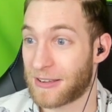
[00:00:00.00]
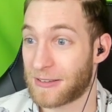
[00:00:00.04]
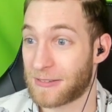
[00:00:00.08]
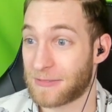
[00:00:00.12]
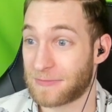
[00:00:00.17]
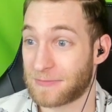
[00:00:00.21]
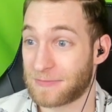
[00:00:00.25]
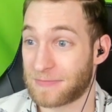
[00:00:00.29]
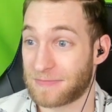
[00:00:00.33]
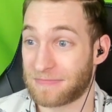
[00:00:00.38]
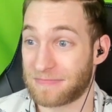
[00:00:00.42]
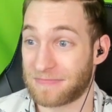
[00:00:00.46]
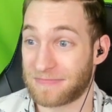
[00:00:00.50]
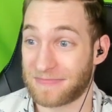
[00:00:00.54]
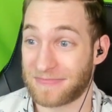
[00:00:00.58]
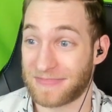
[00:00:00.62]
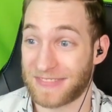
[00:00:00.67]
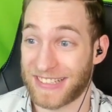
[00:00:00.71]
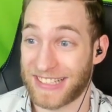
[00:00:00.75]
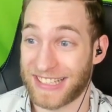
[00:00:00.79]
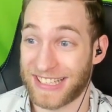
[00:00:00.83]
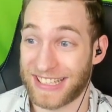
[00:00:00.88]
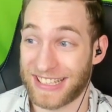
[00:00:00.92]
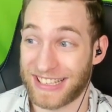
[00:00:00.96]
Luigi
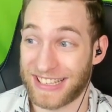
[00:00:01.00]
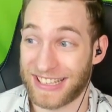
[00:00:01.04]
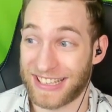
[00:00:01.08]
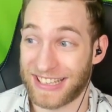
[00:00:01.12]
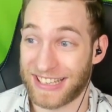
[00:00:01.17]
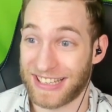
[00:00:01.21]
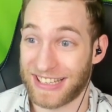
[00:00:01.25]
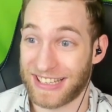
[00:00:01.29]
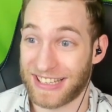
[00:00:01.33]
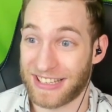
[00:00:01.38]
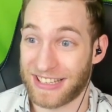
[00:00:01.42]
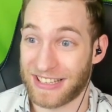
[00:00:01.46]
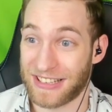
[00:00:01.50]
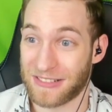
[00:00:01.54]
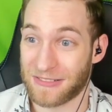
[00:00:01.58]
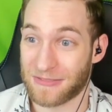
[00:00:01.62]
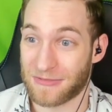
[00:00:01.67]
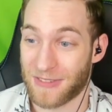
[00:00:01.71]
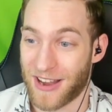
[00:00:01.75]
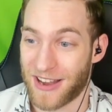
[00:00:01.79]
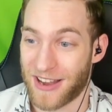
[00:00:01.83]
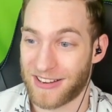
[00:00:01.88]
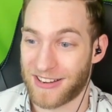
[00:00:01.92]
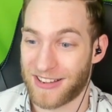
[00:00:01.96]
two then sent out his
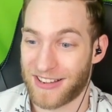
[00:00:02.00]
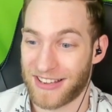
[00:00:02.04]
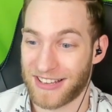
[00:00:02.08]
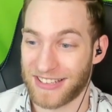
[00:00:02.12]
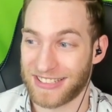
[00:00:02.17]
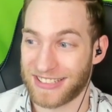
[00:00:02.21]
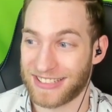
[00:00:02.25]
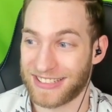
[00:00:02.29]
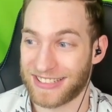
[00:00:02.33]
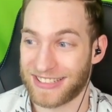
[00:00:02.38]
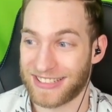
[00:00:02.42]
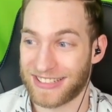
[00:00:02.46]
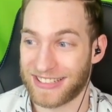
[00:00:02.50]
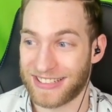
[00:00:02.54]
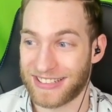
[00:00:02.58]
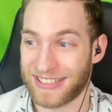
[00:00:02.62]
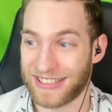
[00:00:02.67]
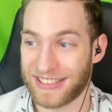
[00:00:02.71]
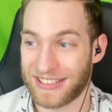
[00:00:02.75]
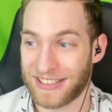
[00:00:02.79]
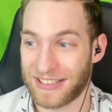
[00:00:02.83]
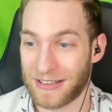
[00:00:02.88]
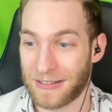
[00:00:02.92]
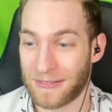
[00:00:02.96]
right, right on who was
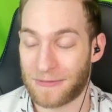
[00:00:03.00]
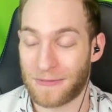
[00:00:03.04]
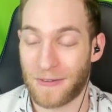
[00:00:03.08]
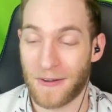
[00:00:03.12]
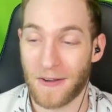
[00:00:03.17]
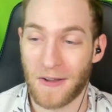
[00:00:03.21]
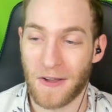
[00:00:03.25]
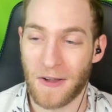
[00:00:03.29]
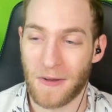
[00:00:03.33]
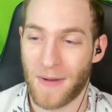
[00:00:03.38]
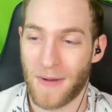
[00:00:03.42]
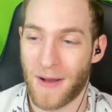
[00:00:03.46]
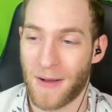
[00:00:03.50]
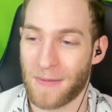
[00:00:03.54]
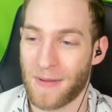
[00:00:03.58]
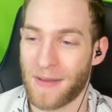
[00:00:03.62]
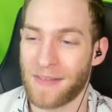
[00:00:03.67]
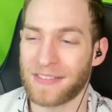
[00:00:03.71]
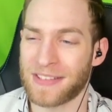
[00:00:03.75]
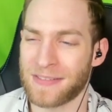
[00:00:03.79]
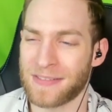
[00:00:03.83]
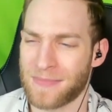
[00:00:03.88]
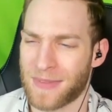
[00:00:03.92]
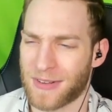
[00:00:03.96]
stance a Funko Pop. We
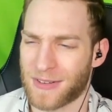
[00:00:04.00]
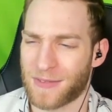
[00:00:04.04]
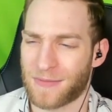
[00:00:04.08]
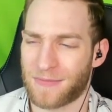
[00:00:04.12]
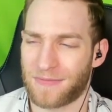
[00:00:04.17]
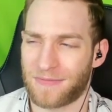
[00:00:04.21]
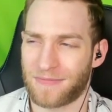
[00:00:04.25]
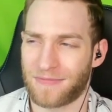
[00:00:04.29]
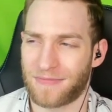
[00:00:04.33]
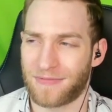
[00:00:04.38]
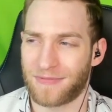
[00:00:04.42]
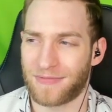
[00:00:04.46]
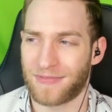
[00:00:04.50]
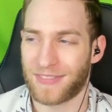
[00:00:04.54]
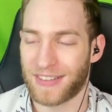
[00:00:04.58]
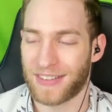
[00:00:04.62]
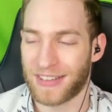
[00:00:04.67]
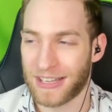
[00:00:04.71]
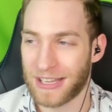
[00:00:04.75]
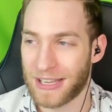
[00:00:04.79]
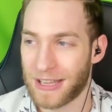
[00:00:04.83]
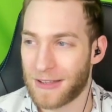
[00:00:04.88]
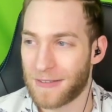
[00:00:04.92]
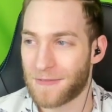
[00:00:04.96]
haven't seen much time to give our
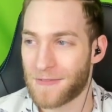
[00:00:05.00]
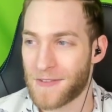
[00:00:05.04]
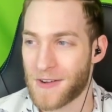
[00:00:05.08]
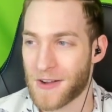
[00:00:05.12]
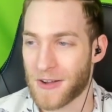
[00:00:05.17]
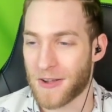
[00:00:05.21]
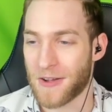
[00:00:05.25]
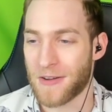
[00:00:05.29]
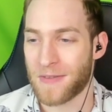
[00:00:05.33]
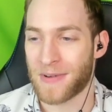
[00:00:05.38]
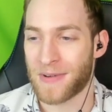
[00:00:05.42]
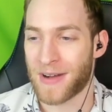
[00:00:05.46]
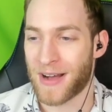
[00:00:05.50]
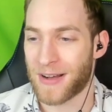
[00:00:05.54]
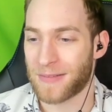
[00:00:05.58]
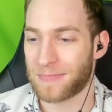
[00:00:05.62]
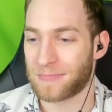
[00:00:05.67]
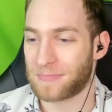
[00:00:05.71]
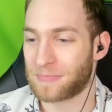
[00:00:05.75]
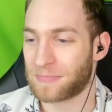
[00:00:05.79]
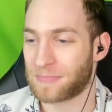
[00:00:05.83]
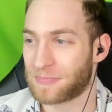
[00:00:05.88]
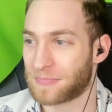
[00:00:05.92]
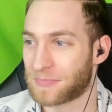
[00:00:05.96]
starter Funko Pop. His
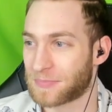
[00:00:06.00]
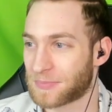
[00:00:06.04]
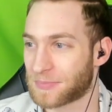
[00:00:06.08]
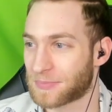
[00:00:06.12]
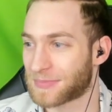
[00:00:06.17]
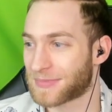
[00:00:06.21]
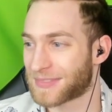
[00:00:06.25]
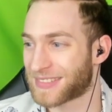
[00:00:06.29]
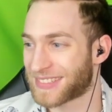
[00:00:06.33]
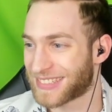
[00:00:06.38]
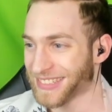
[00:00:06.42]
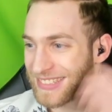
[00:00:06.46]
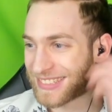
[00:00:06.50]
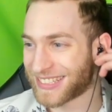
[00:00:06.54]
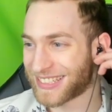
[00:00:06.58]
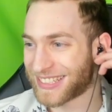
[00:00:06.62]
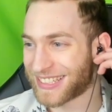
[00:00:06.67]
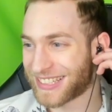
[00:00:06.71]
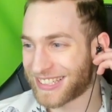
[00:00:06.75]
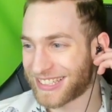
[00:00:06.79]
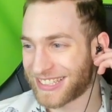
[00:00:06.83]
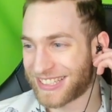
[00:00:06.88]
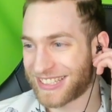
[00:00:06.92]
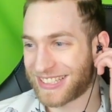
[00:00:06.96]
very first moment in the
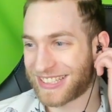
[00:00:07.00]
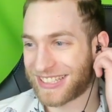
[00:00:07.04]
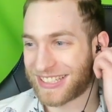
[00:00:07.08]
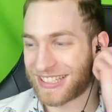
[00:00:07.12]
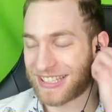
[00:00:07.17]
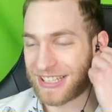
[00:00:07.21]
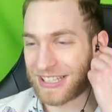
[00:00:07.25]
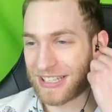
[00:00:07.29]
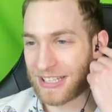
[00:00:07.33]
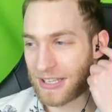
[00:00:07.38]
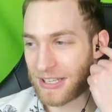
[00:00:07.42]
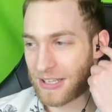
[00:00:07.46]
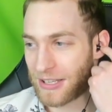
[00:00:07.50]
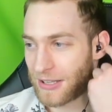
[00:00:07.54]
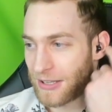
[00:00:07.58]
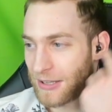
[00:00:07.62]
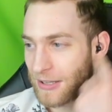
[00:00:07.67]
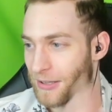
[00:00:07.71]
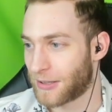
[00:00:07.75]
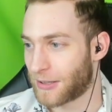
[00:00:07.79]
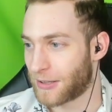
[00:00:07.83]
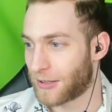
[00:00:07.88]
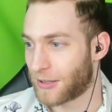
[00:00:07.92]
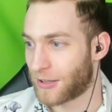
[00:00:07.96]
spotlight in
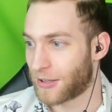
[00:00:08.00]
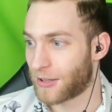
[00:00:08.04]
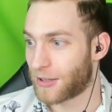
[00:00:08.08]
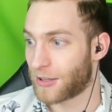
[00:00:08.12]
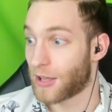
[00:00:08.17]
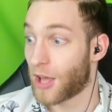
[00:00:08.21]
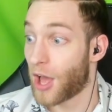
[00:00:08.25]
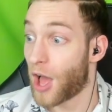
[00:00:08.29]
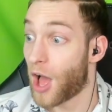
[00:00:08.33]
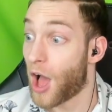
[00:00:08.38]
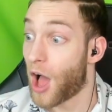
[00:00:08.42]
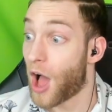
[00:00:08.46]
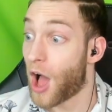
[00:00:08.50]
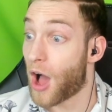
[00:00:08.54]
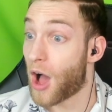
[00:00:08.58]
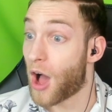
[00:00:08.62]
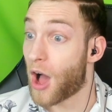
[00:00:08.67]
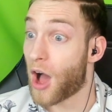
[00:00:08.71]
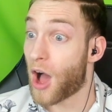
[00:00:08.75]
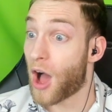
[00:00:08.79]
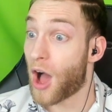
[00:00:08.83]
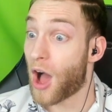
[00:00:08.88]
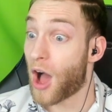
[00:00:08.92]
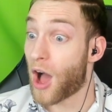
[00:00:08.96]
over forty
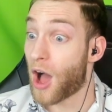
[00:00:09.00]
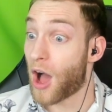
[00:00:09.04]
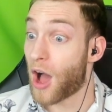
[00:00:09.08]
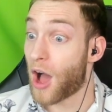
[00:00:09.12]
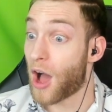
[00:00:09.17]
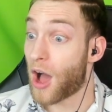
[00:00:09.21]
days.